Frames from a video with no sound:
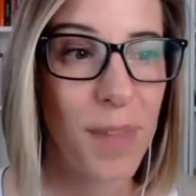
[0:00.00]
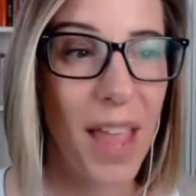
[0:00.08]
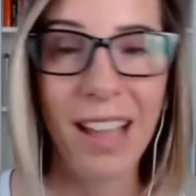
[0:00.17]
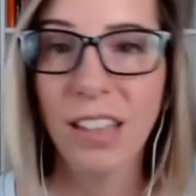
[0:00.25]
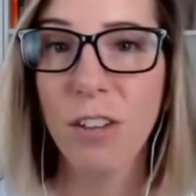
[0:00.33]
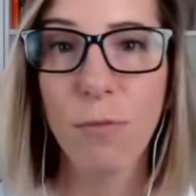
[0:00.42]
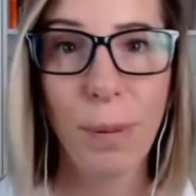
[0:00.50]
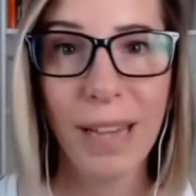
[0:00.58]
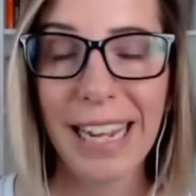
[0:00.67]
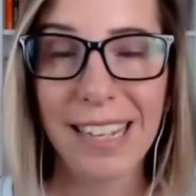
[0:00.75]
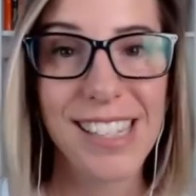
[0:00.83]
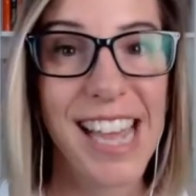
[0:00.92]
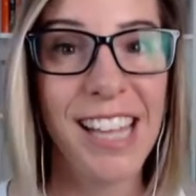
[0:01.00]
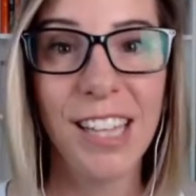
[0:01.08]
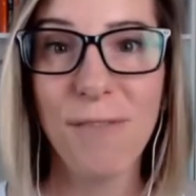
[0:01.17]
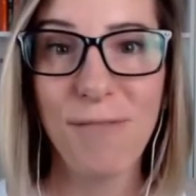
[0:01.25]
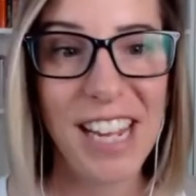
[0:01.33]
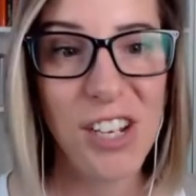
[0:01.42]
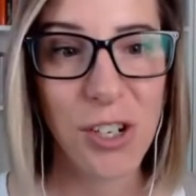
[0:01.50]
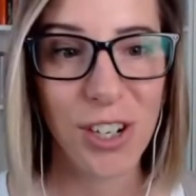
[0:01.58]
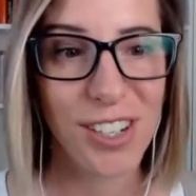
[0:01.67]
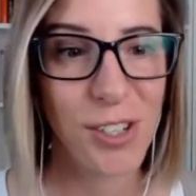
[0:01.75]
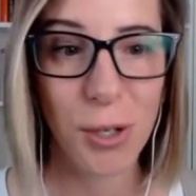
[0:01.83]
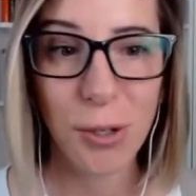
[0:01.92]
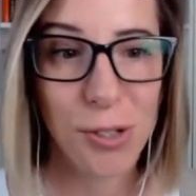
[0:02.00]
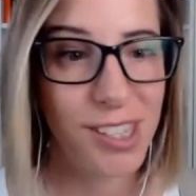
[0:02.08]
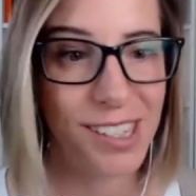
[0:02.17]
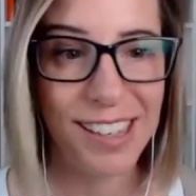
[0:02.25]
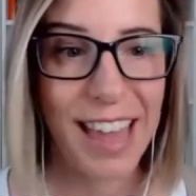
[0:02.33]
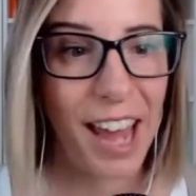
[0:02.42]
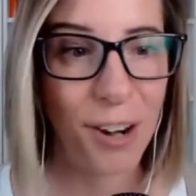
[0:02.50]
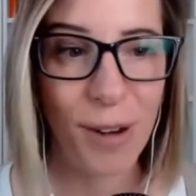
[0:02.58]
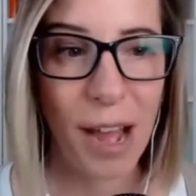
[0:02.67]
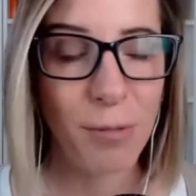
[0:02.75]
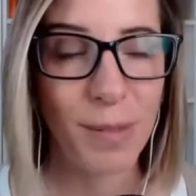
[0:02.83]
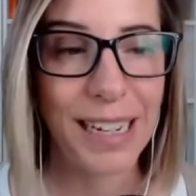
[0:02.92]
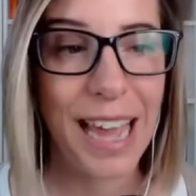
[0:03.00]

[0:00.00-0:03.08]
I love plants. I love nature. And so you'll see that around me.